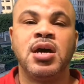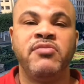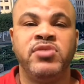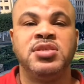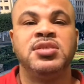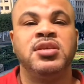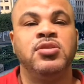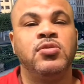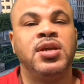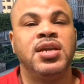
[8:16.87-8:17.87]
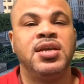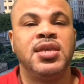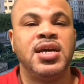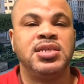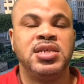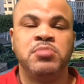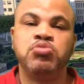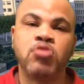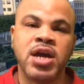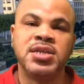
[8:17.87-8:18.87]
Obviously, you're getting that cheap
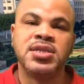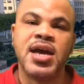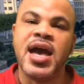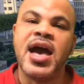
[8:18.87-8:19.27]
price.